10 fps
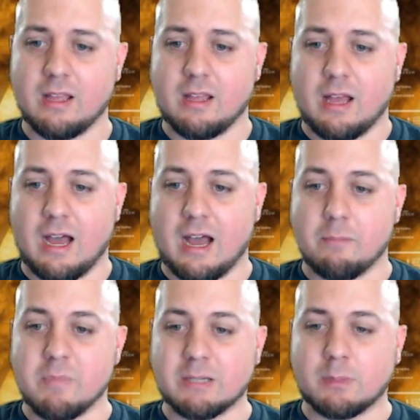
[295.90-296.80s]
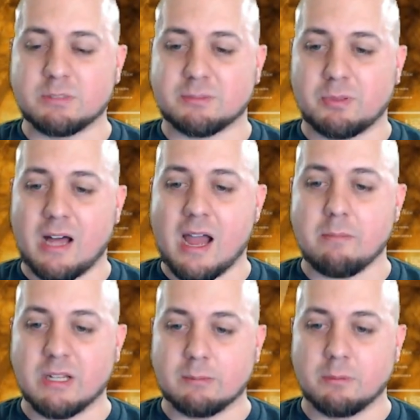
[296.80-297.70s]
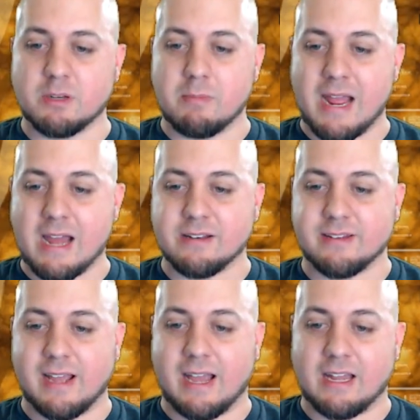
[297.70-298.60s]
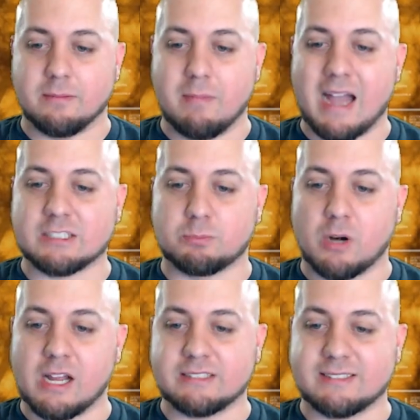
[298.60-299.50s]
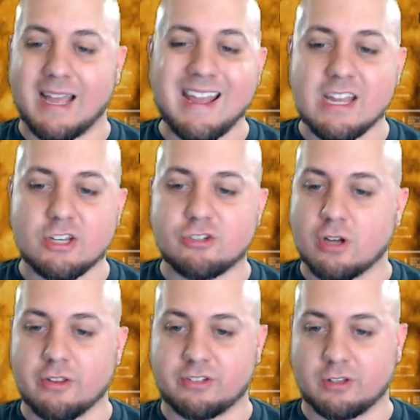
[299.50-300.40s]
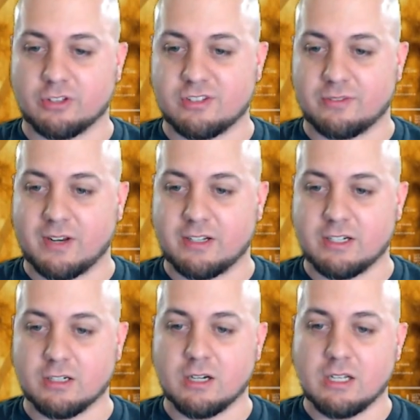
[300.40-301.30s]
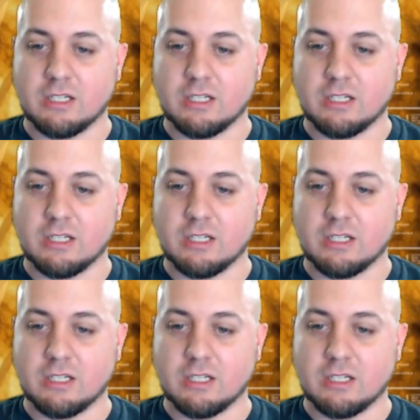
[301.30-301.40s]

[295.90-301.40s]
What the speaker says: Minimum supply, minimum demand, and max price, age, all this other good stuff down here.